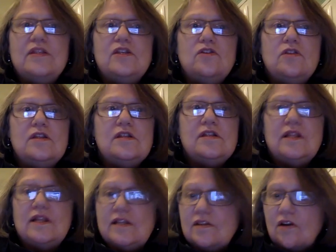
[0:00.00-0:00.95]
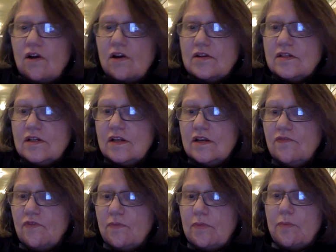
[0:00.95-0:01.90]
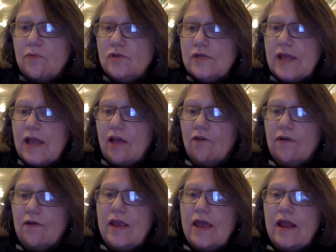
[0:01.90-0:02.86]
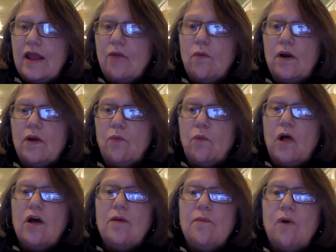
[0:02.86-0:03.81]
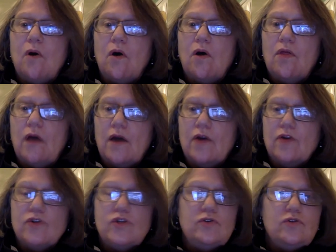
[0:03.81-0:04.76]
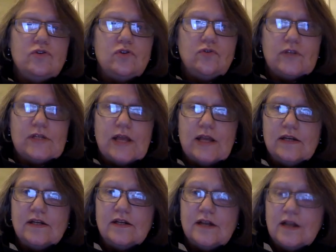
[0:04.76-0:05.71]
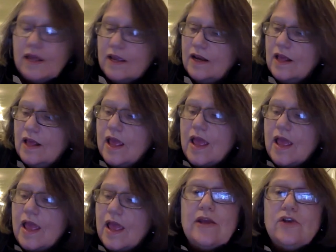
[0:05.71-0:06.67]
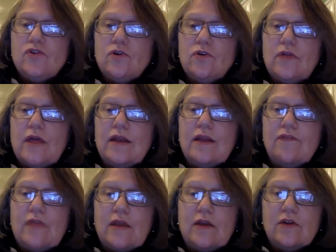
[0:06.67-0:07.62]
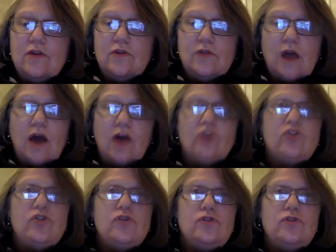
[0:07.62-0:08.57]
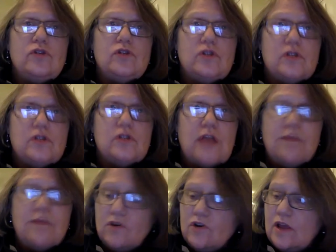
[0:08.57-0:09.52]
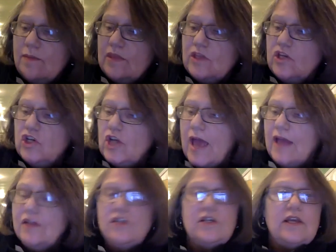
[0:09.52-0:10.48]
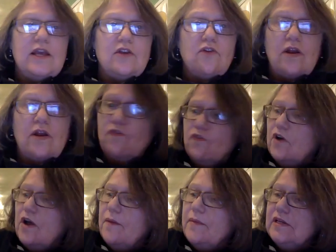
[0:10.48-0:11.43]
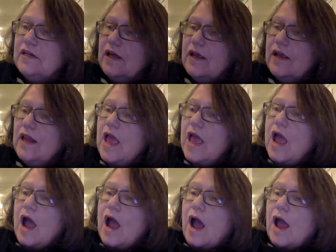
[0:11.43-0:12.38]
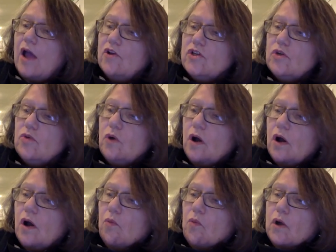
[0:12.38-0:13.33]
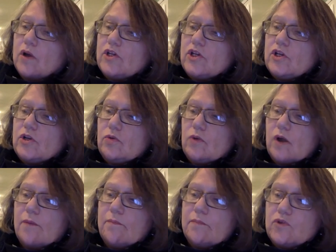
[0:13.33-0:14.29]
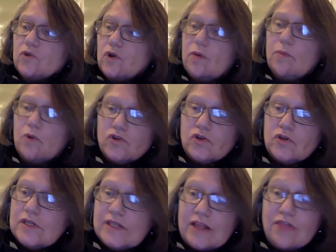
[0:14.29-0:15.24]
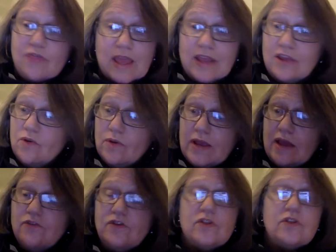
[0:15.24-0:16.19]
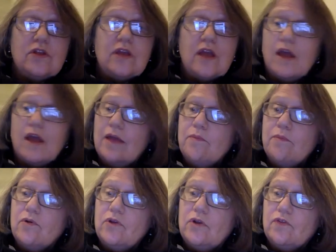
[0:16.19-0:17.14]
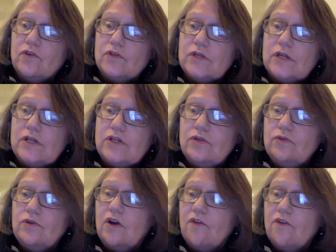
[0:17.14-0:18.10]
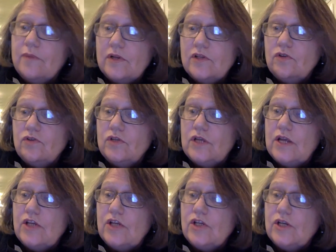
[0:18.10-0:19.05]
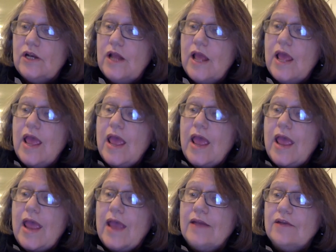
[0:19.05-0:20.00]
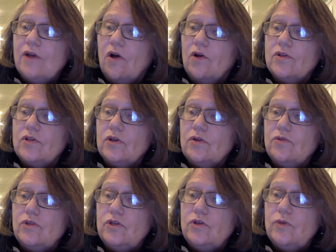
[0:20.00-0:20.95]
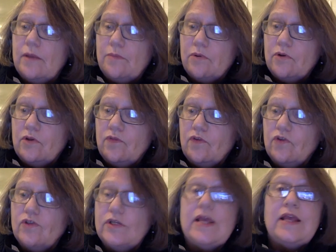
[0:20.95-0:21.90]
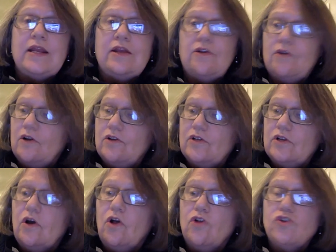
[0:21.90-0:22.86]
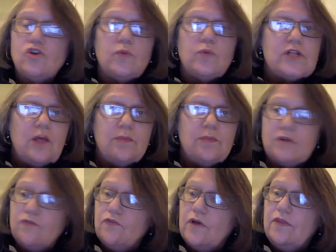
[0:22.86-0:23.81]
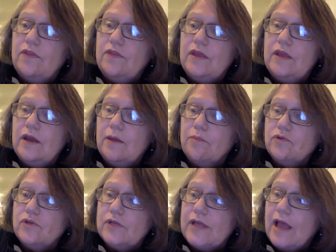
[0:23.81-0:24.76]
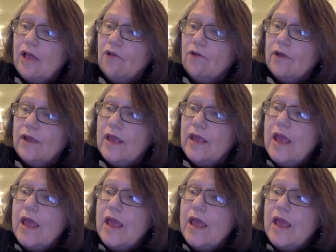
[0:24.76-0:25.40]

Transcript: So this is Lisa Austin from the Bruce Gallery, and I want to welcome all the honor students who've attended tonight. Make sure that if the honor students could just type their name in the chat to get credit coming tonight. I also want to do a commercial to say thank you again to the Edinburgh University Student Government Association, and also to Edinburgh University and Erie Arts and Culture, which helps to fund the Bruce Gallery.